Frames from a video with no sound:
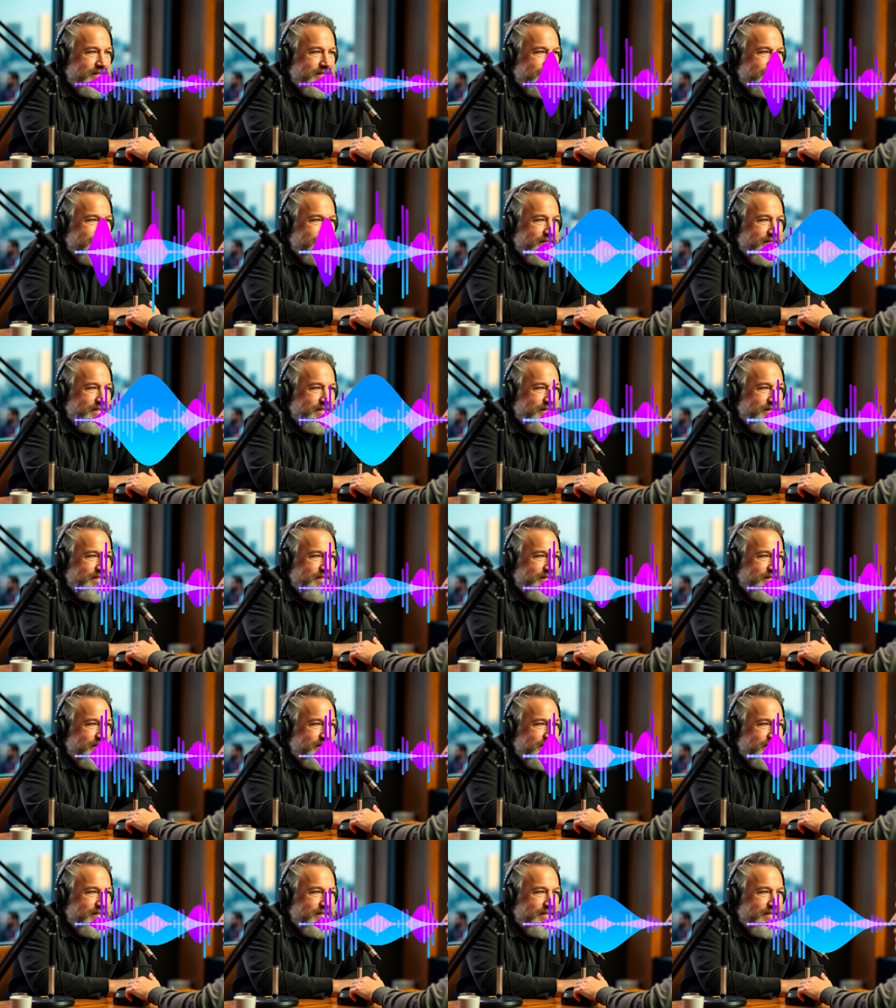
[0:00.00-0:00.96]
And
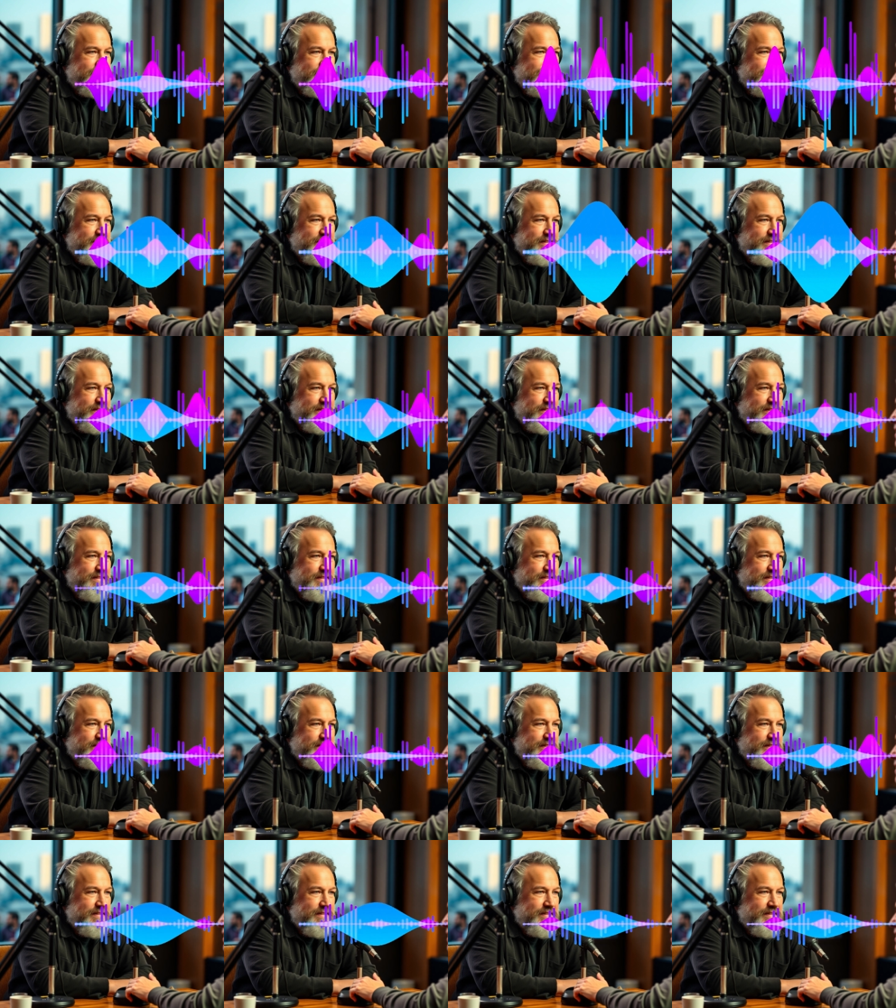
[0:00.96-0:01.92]
he actually
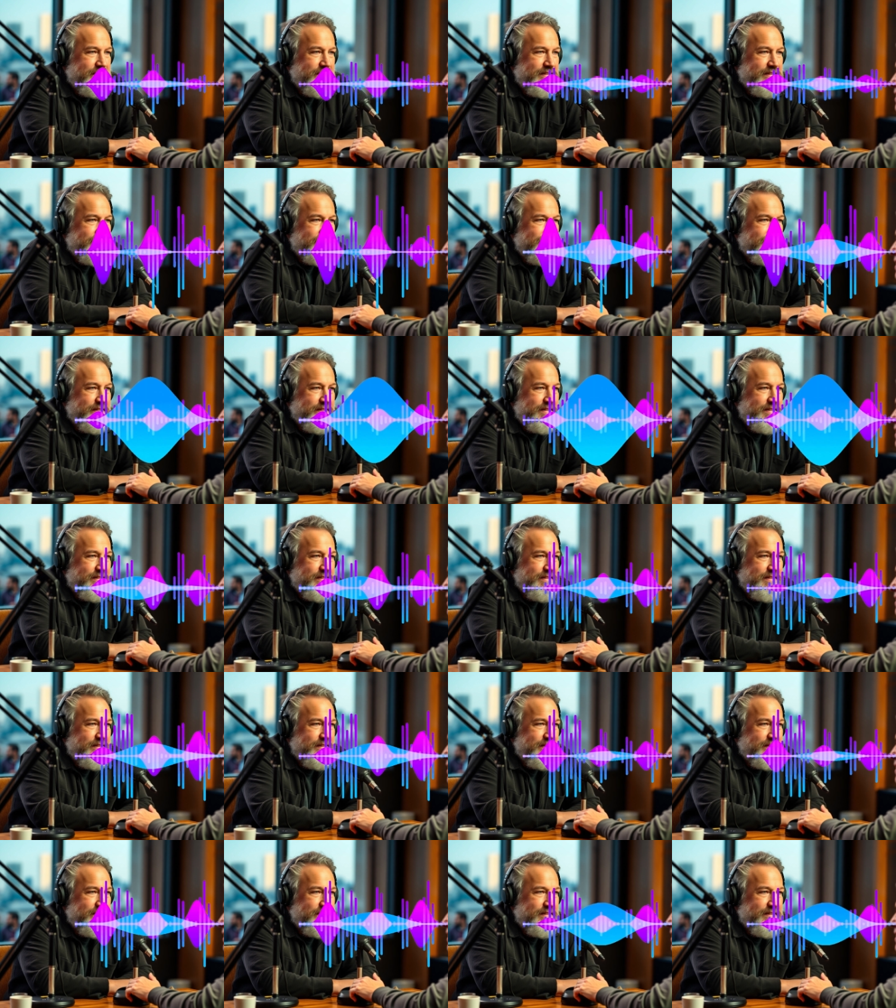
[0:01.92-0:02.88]
says, getting your
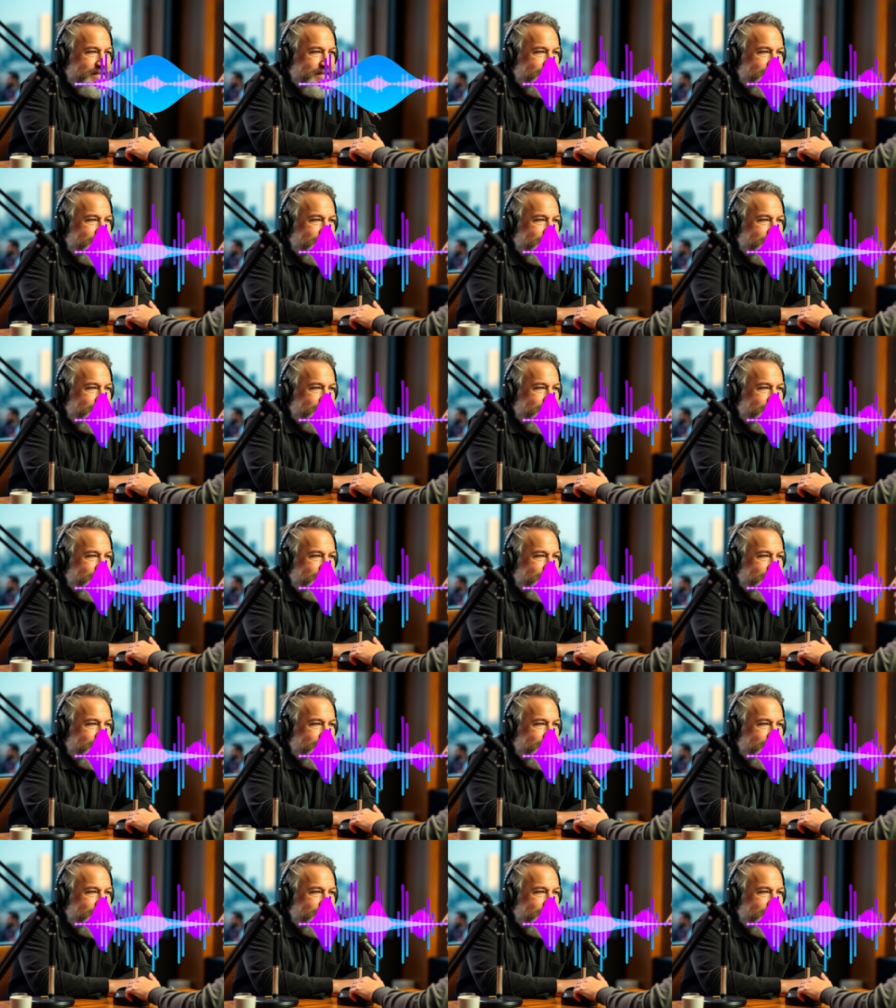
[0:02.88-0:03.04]
ass kicked.